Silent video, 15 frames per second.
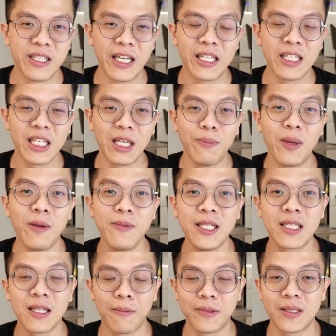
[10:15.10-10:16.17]
then it may be
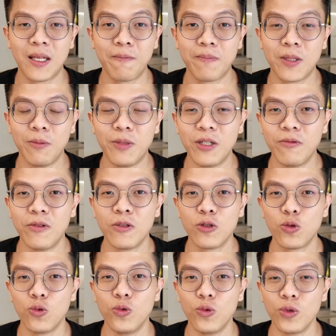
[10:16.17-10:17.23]
susceptible
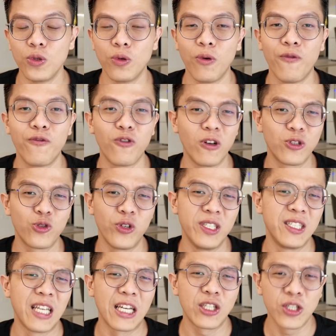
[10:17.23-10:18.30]
to fraud
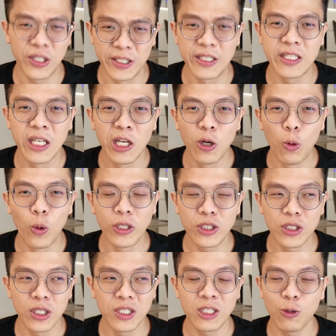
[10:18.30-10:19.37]
transactions,
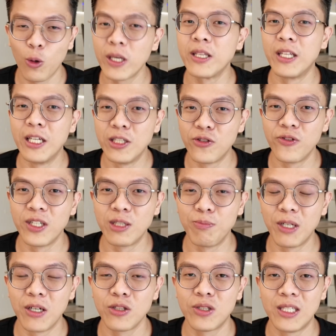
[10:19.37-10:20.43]
which is quite dangerous
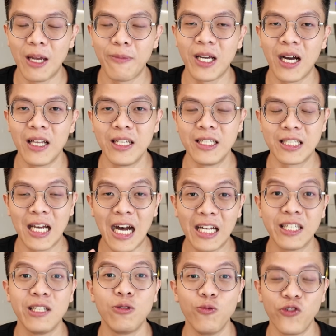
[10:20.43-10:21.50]
because debit card is
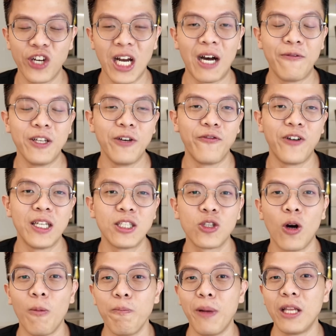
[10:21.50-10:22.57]
harder to recover the funds
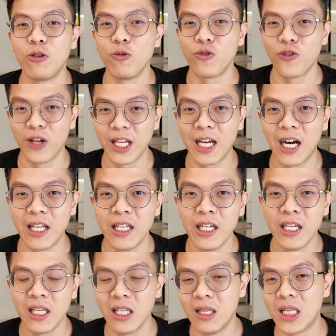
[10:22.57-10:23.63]
compared to credit card
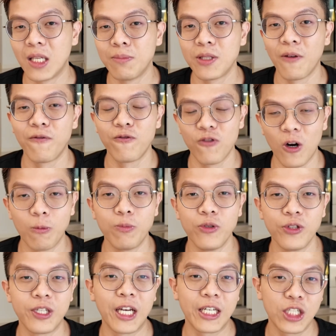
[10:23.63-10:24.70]
in terms of fraud
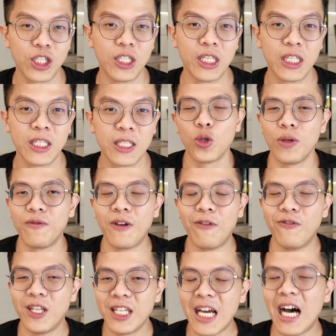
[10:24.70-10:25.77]
protection. So if you are
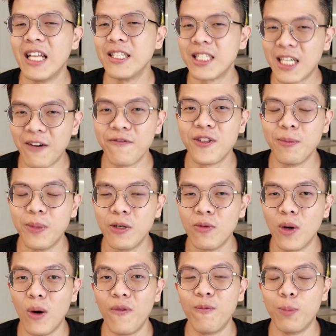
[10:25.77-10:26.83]
really
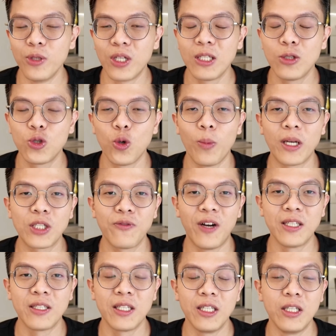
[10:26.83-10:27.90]
uncomfortable of putting so much
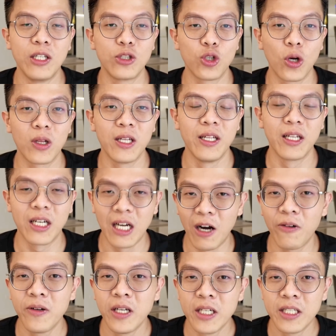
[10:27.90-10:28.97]
funds in the chocolate
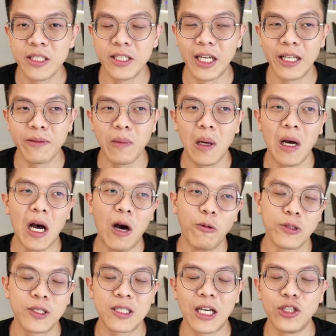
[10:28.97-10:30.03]
account, then I
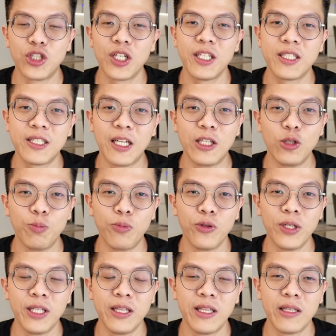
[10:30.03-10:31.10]
would suggest that you
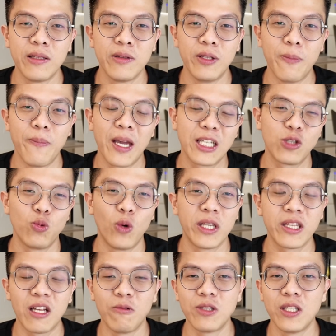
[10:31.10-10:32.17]
put in the max
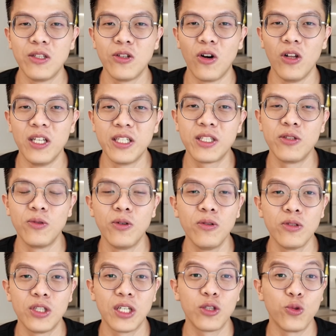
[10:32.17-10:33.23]
$1,000,
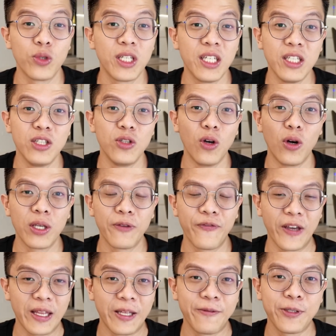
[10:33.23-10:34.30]
just to hit your
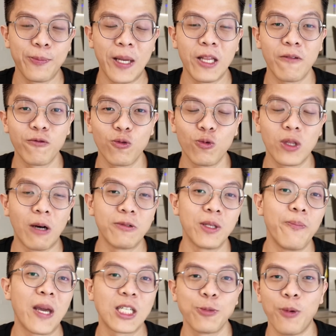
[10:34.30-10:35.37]
effective spend of
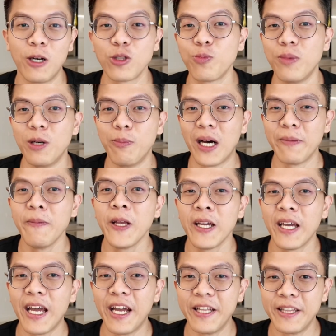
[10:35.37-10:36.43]
2,000 max miles per month.
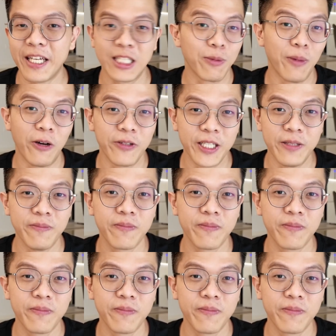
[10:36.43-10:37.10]
And that's about it.